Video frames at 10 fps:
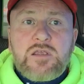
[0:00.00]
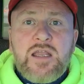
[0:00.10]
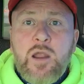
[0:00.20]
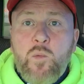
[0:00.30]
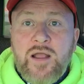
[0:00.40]

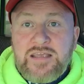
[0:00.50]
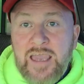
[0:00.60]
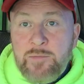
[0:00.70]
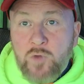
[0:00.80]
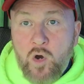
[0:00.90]
you know what,
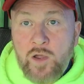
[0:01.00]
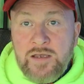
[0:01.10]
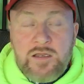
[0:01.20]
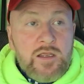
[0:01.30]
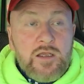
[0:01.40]
Cape
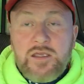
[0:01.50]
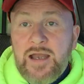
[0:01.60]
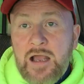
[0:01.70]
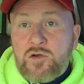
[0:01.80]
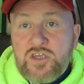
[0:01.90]
Cod,
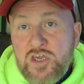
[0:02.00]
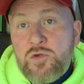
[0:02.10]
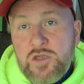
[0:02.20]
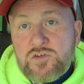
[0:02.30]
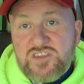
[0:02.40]
you know how
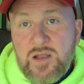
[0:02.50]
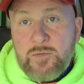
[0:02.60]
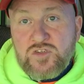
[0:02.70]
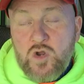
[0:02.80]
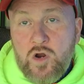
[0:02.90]
cute your
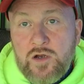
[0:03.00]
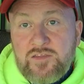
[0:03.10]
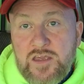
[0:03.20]
summers are,